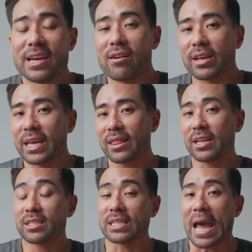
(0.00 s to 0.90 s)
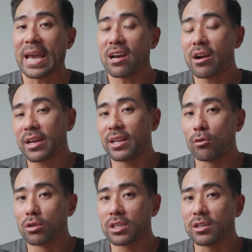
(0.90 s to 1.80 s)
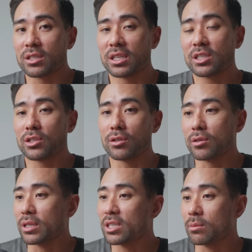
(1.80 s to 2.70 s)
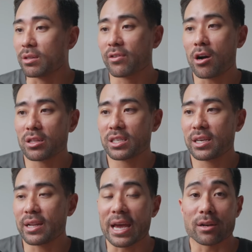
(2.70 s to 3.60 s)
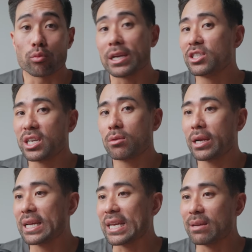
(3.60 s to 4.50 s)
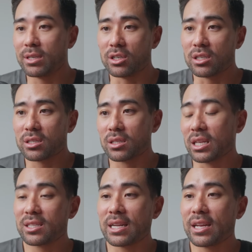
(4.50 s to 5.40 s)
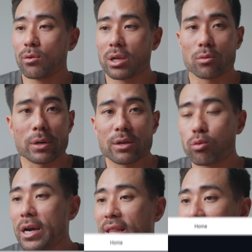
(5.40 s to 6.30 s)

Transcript: Now get this, A I can also assist you in terms of content and regenerating images. Let's say you want to rewrite